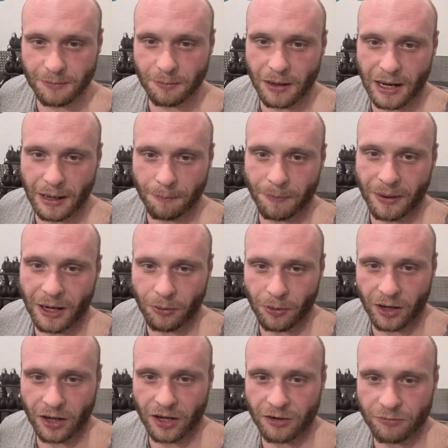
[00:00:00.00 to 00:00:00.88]
my
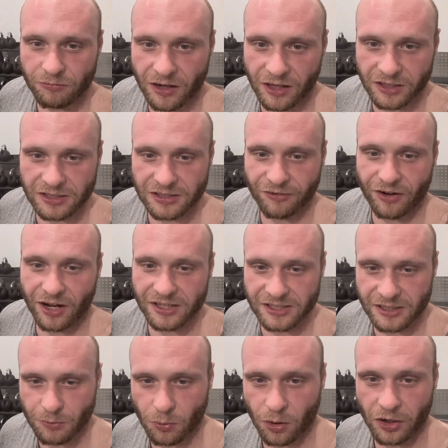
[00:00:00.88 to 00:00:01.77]
power and
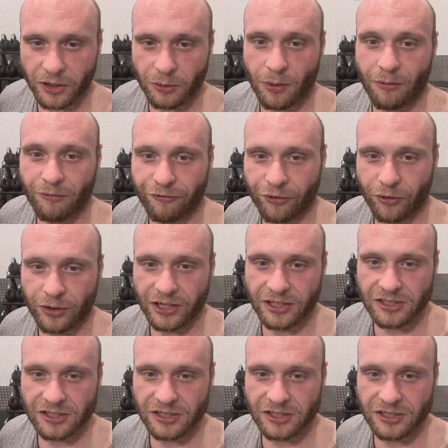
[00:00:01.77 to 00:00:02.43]
relativising what they want for an